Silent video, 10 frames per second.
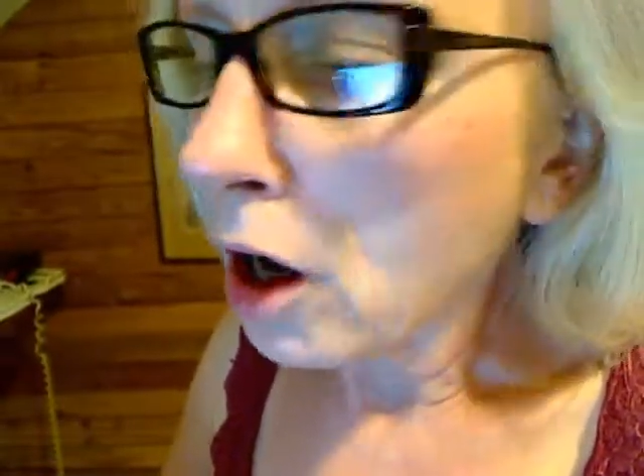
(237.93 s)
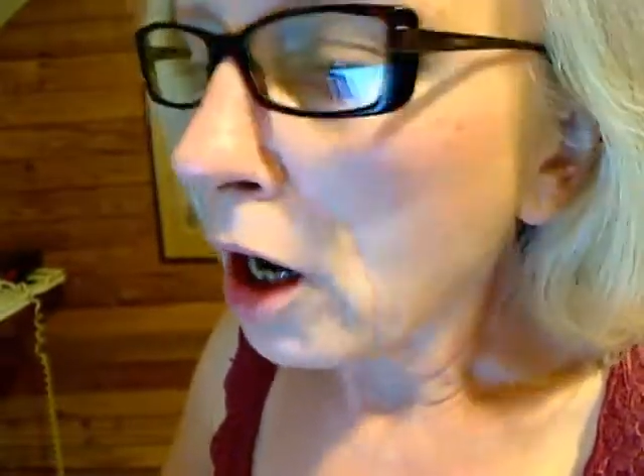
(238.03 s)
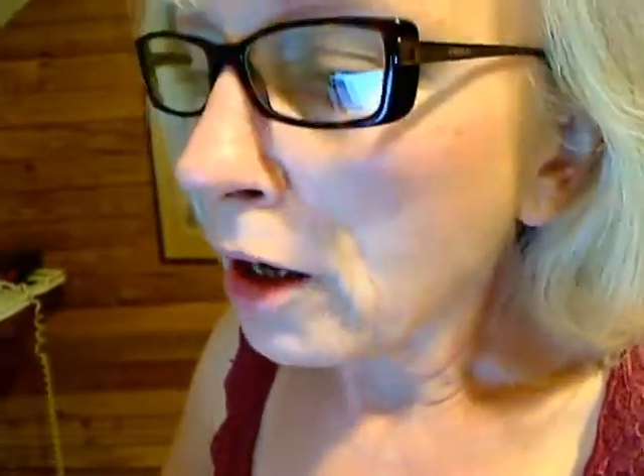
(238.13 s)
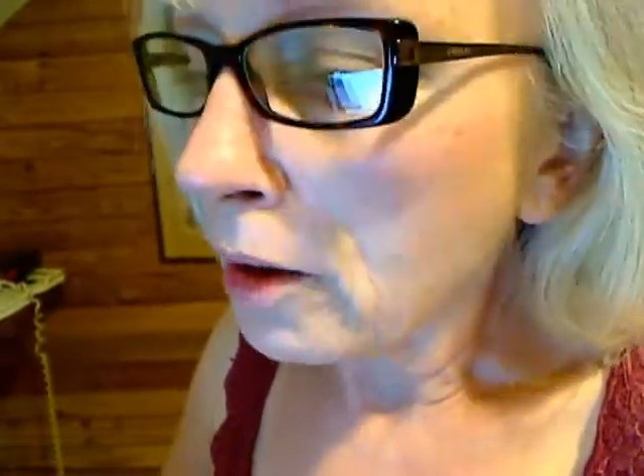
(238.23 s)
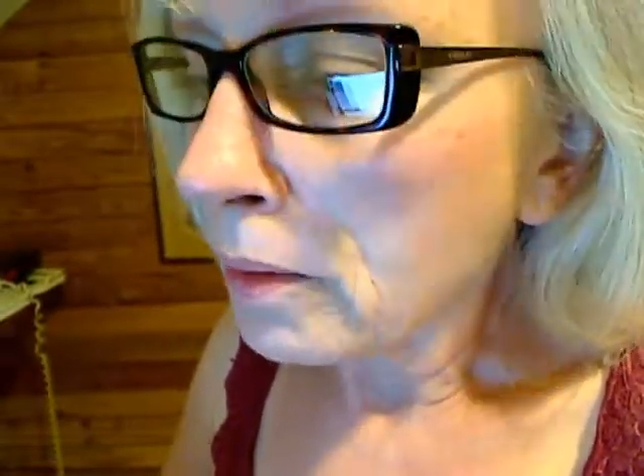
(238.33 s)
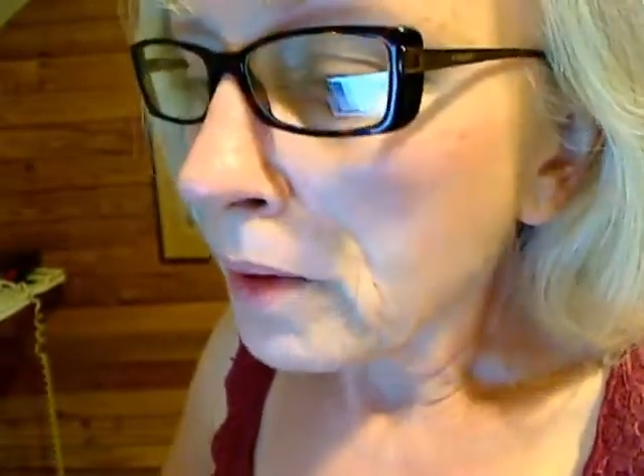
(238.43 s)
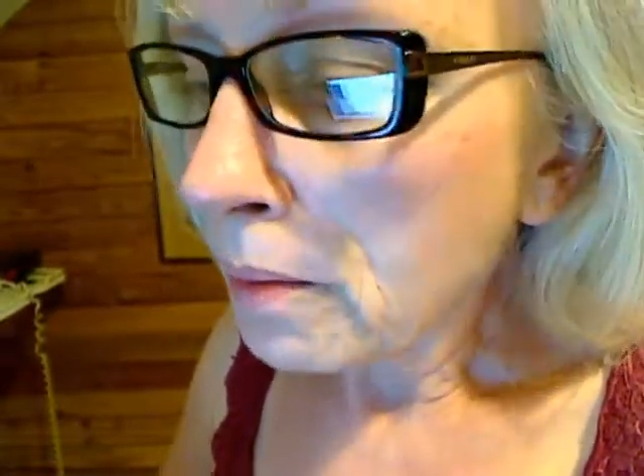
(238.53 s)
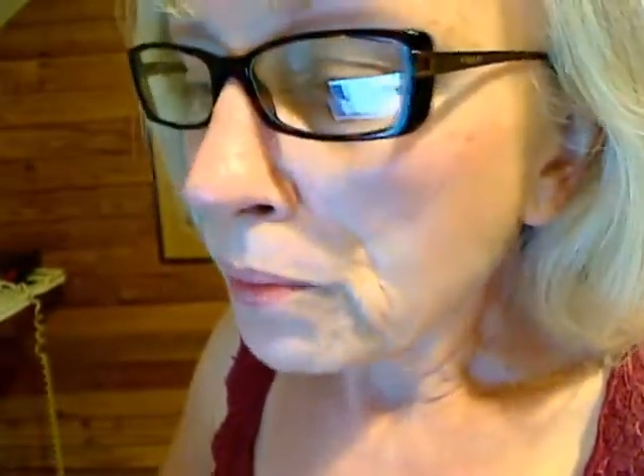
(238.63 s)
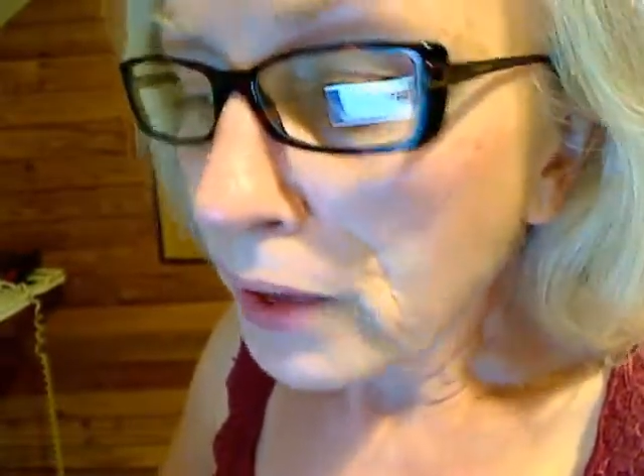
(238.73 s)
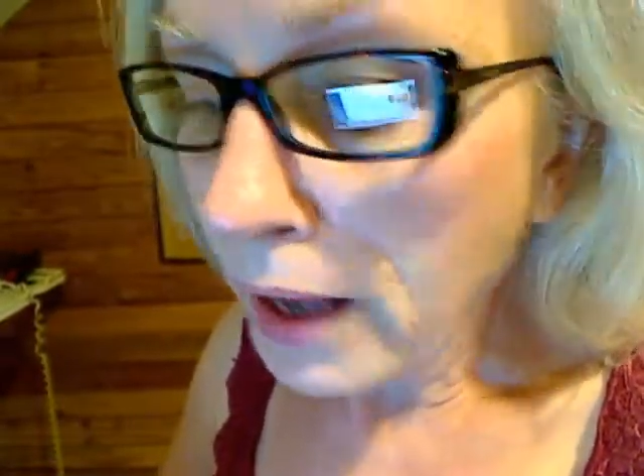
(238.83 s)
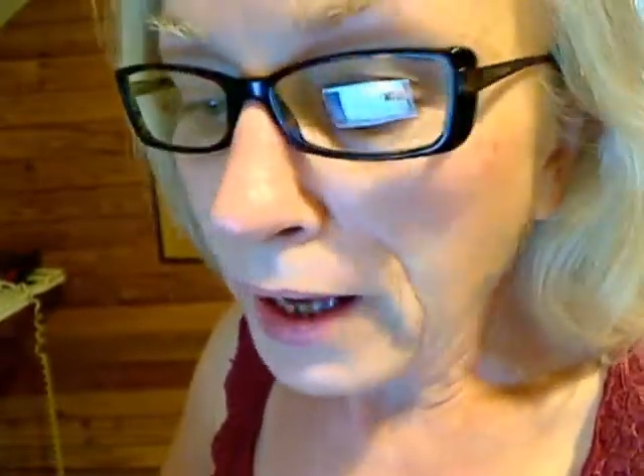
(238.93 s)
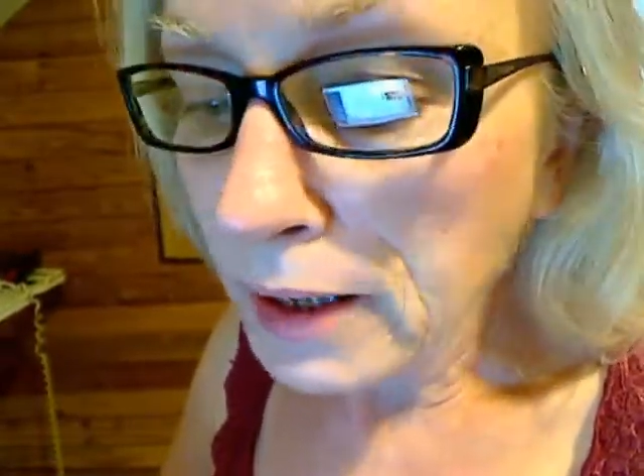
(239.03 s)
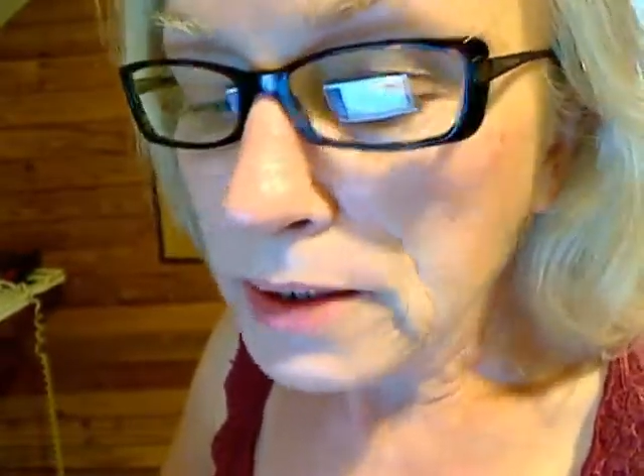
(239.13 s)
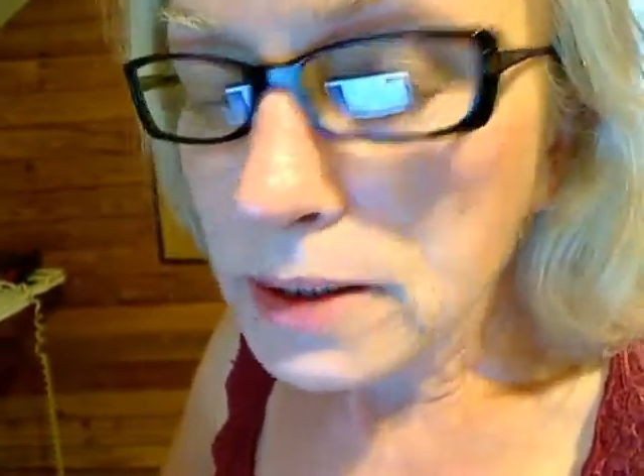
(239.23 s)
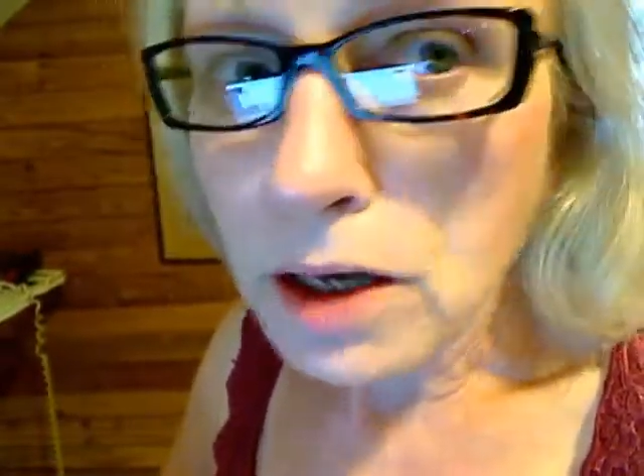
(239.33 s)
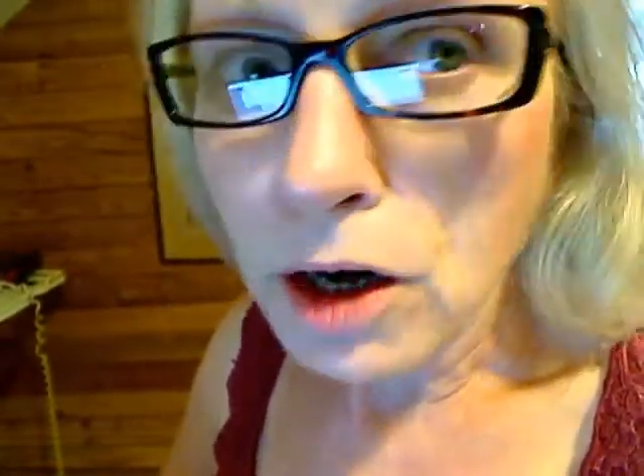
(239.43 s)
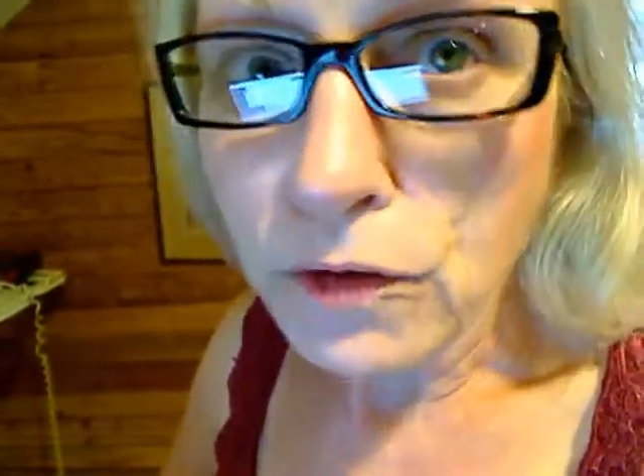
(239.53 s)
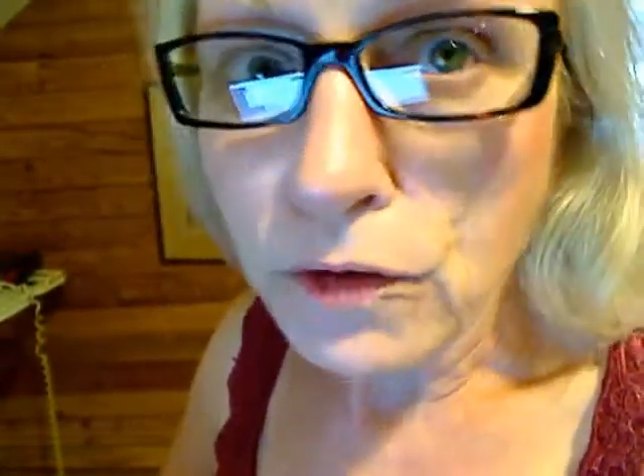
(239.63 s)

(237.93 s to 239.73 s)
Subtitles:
our plants, our